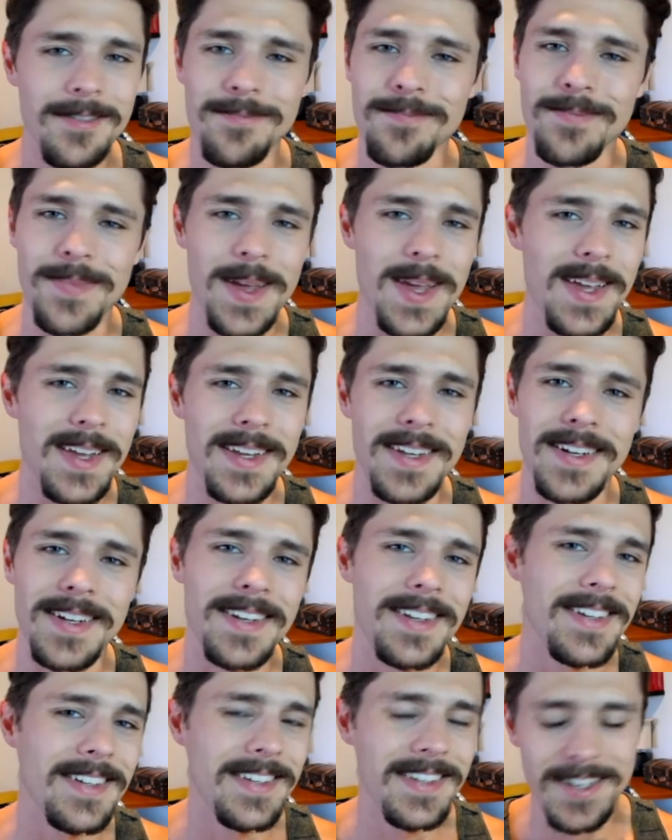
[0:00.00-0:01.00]
Man,
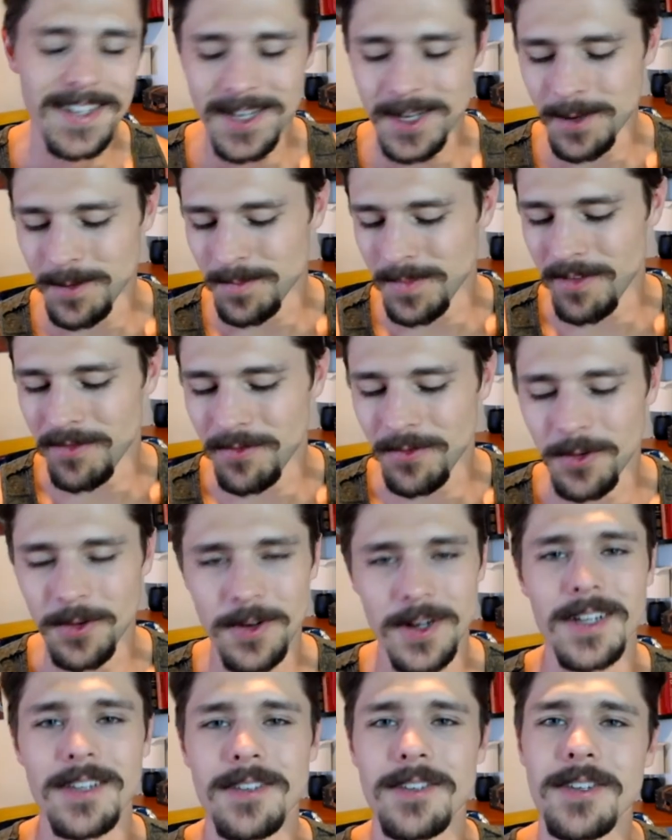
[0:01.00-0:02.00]
my
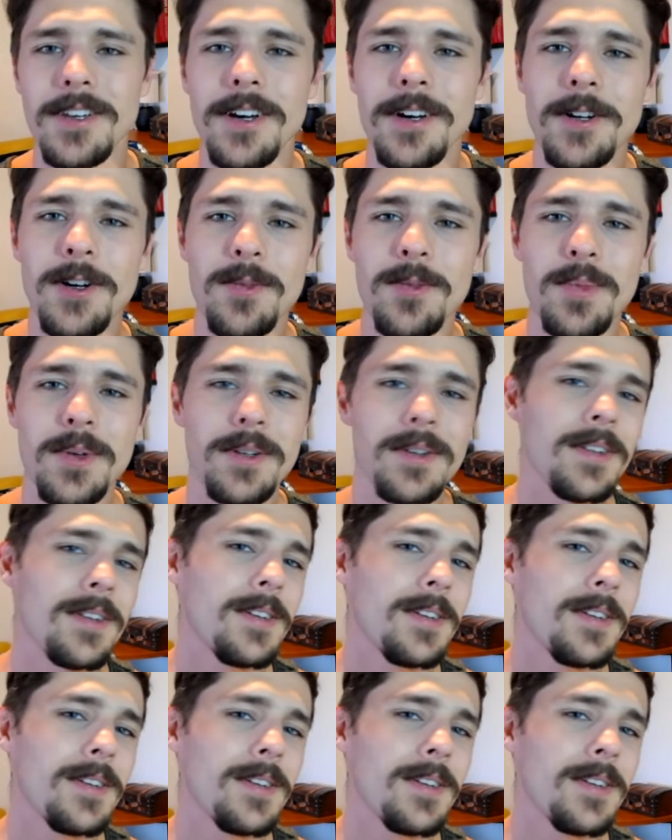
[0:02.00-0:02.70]
forehead's cut open.